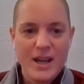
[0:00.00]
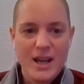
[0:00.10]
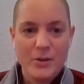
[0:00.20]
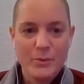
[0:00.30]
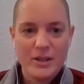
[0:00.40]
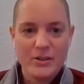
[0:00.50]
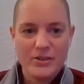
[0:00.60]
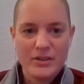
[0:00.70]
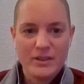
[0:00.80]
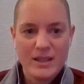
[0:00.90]
And we can
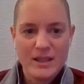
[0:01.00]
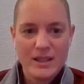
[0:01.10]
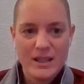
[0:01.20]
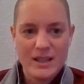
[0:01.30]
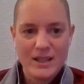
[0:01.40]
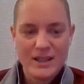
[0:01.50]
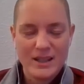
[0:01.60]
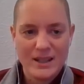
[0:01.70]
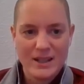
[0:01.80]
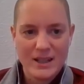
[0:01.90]
also see here
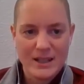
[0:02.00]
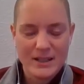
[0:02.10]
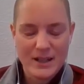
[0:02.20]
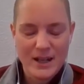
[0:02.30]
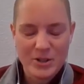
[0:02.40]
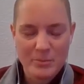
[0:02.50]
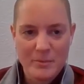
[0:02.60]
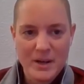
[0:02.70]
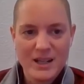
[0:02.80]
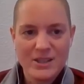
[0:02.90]
in Ajahn
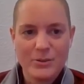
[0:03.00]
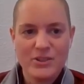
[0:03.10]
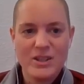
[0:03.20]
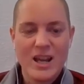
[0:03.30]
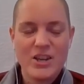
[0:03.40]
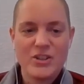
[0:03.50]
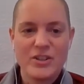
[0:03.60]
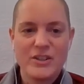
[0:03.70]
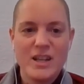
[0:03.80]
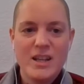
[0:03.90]
Brahmali's translation,